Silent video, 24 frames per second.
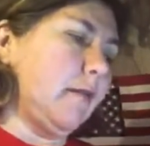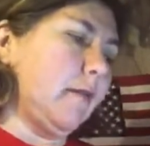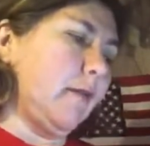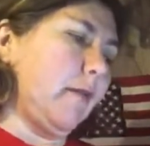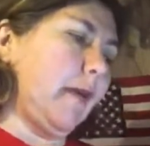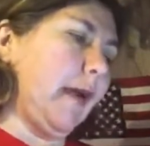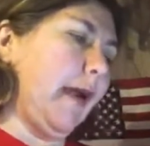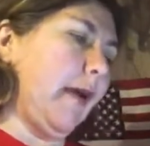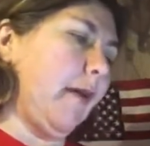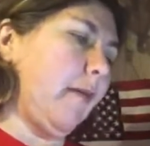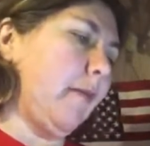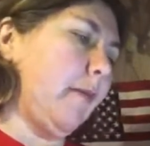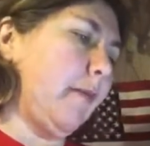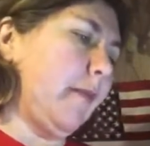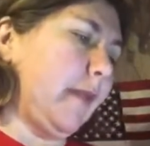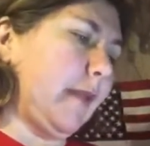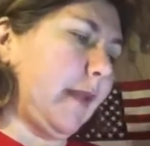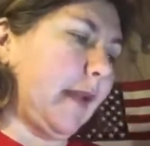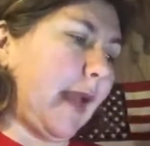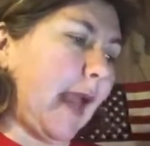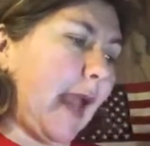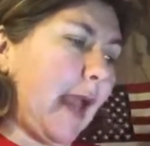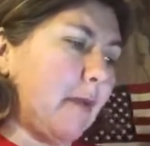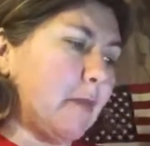Well,
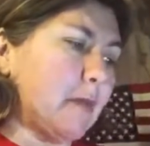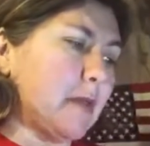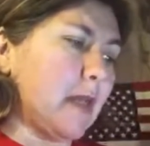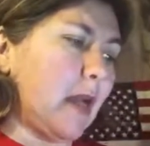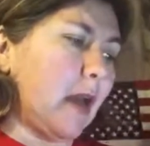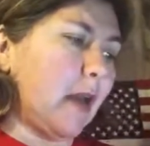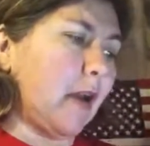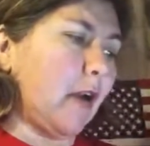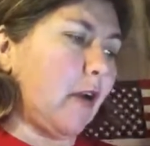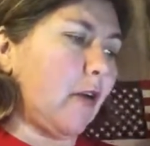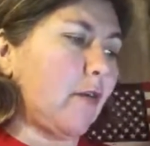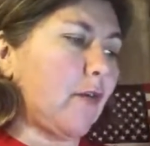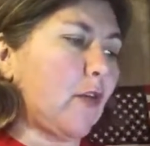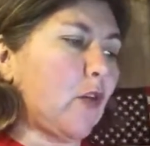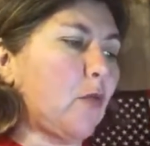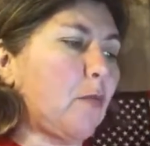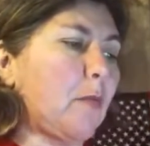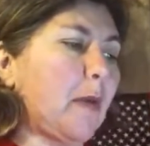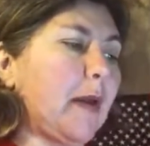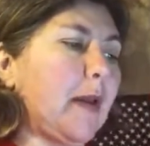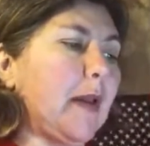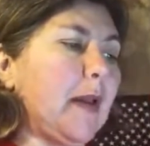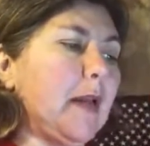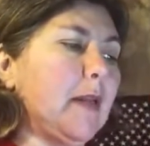the game's not over,
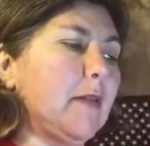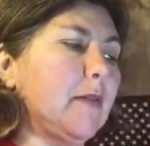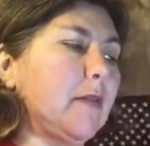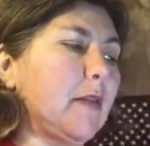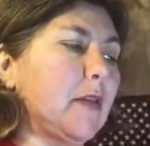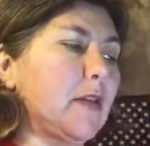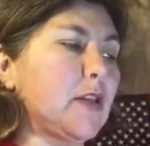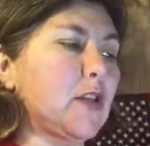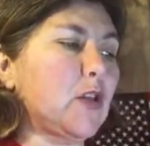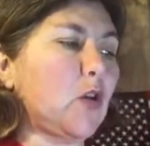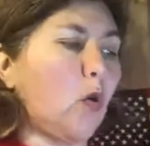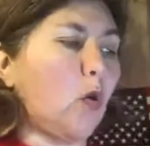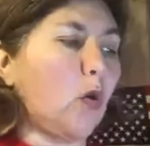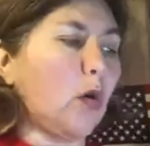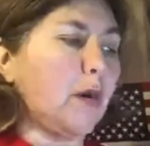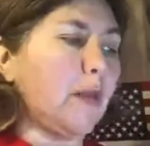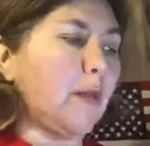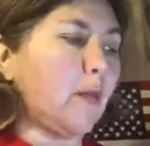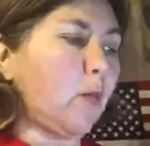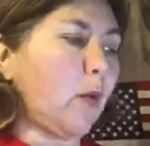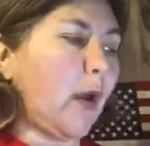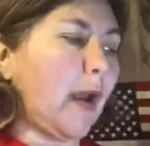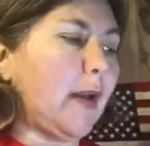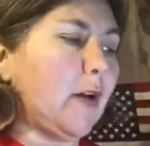but the score in
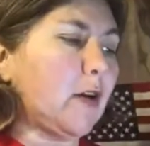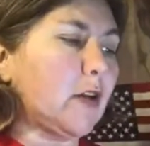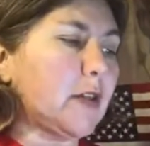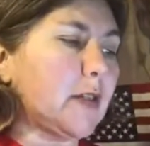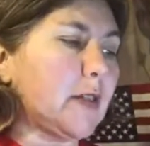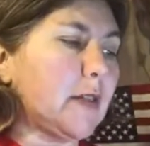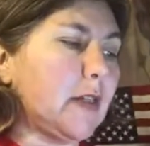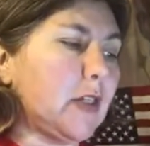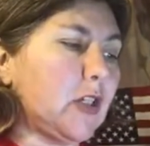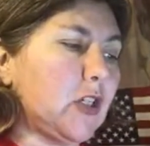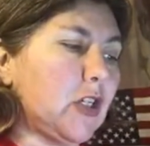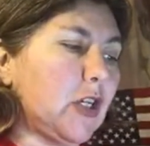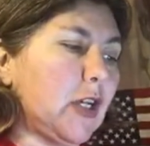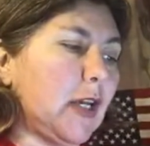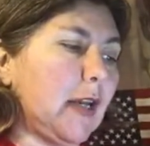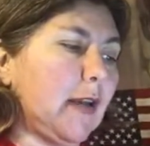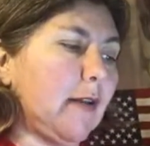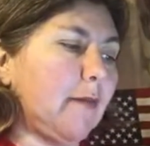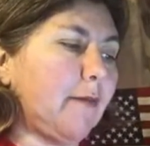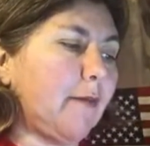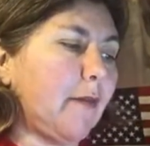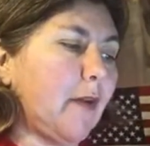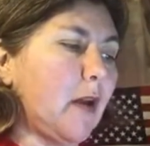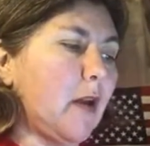the Raiders and the
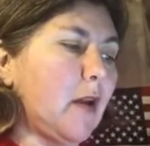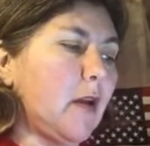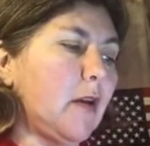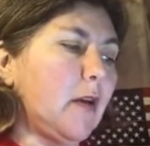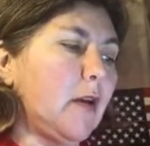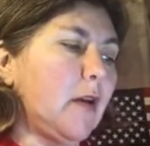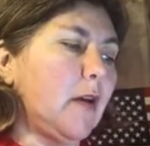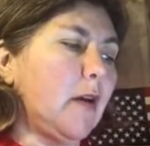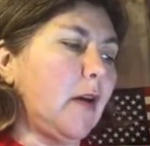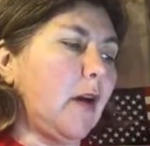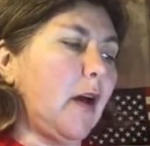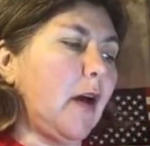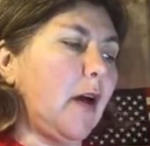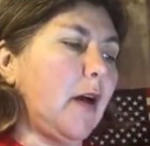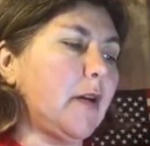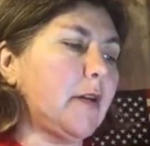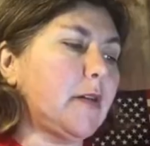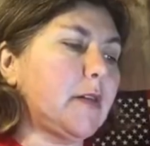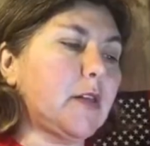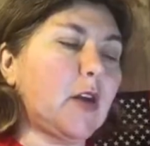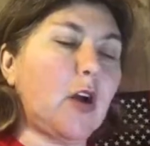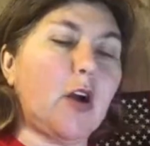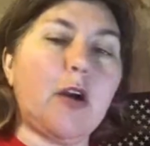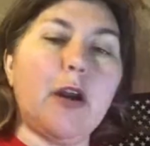Chiefs.
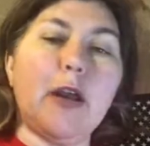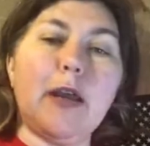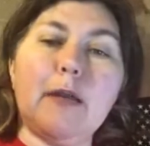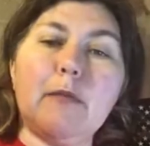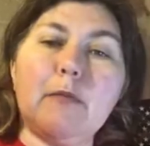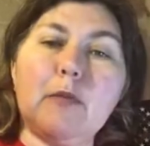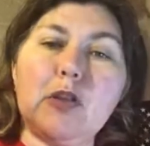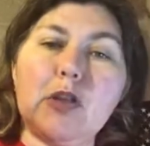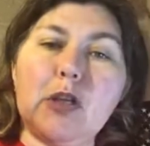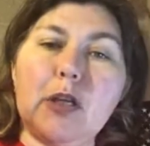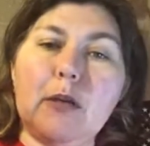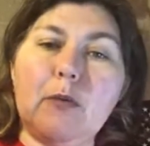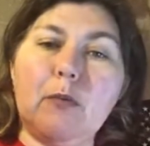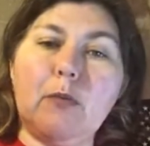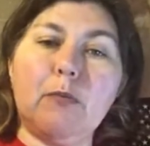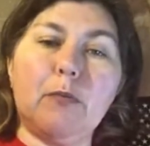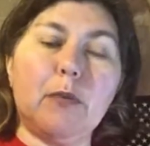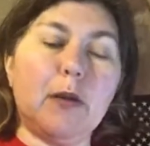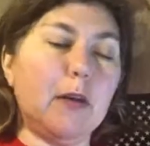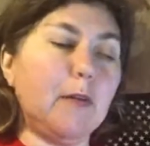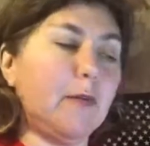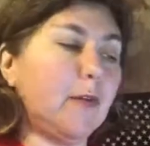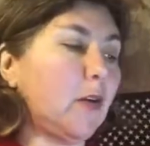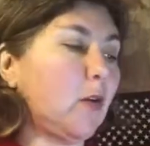Sorry, MG,
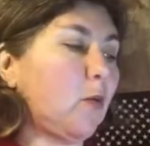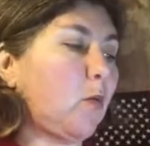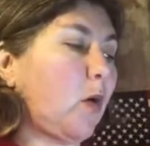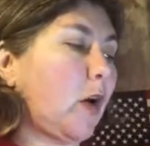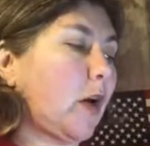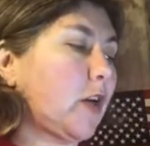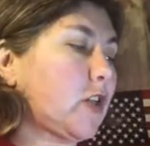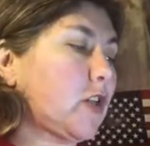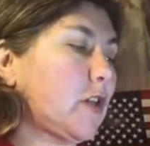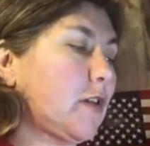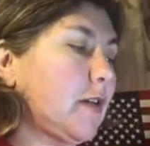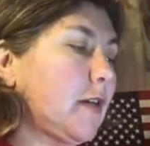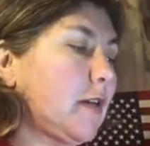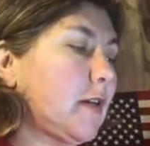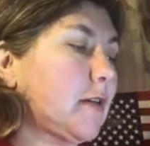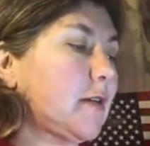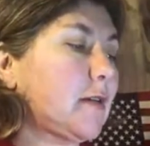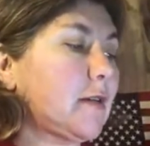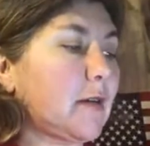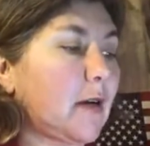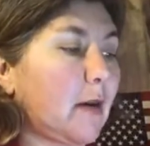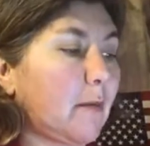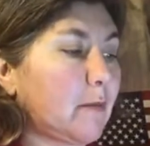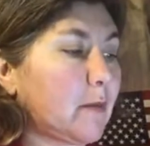if you're watching
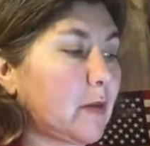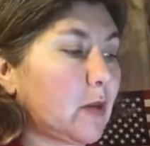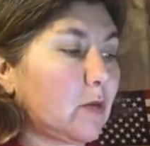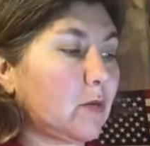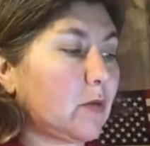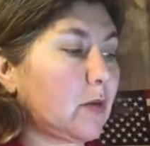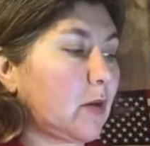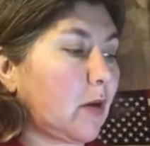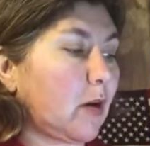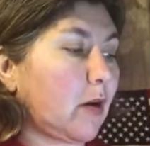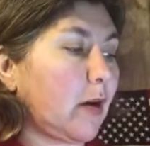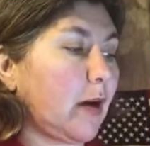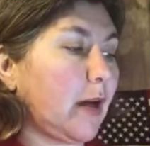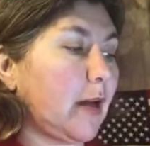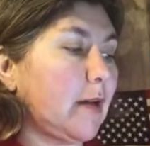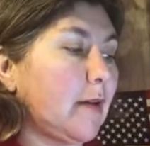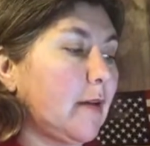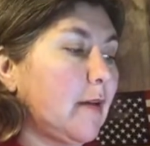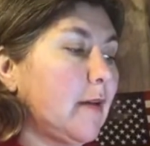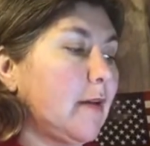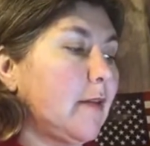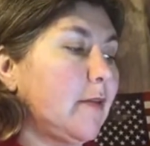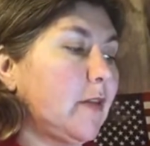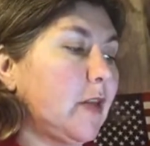this, I'm so sorry.
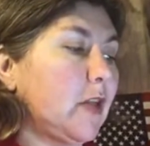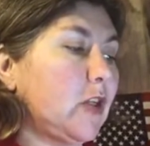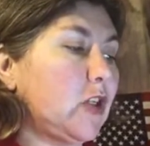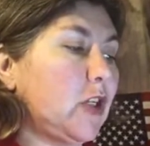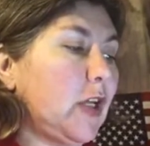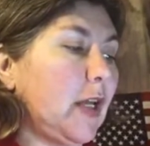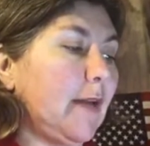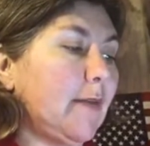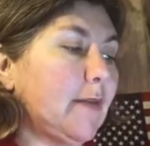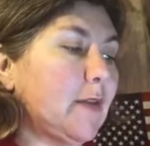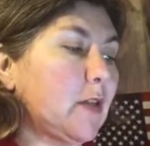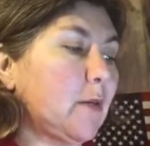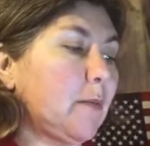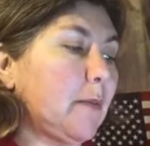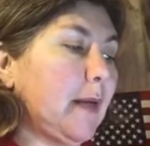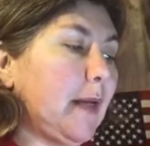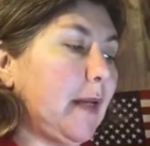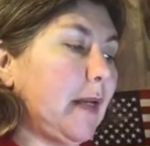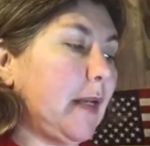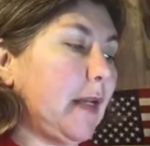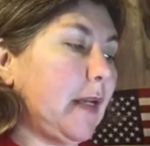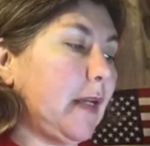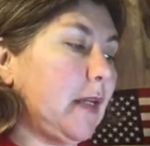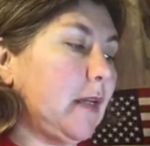The Chiefs are
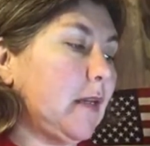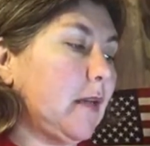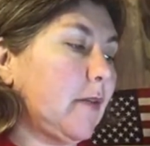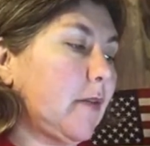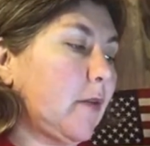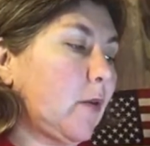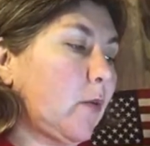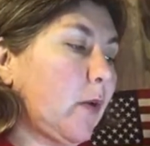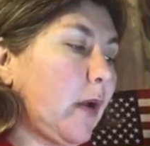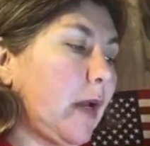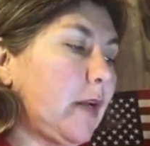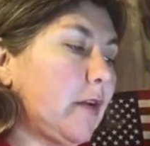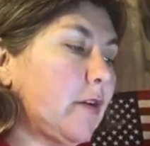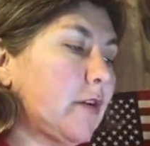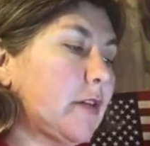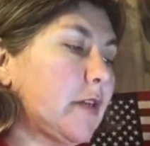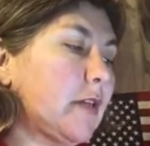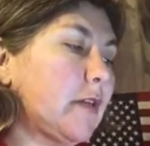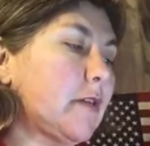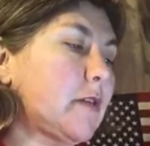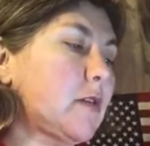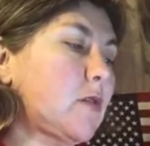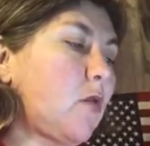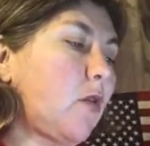beating the
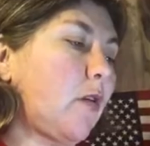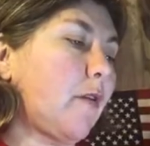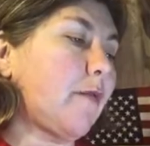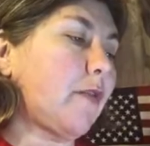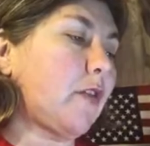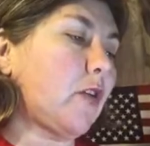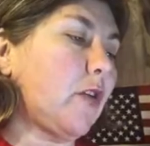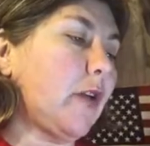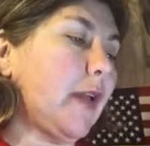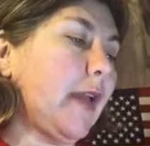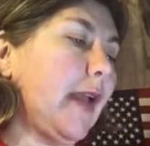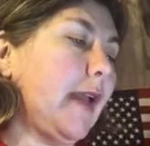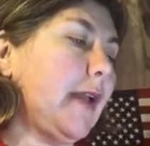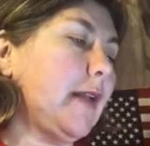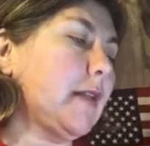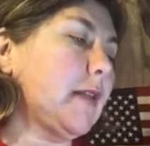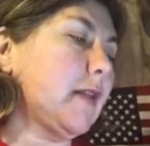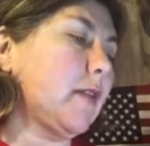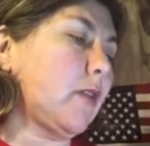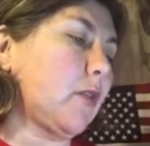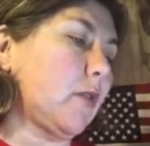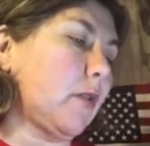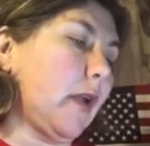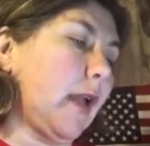Raiders in a score of
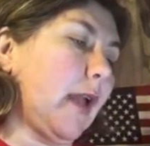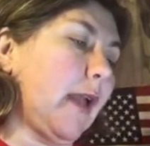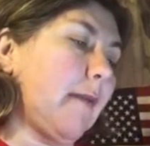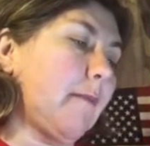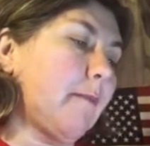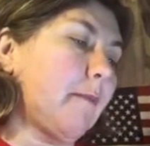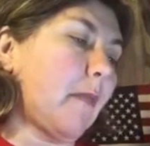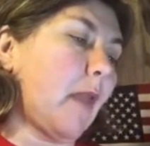38-3.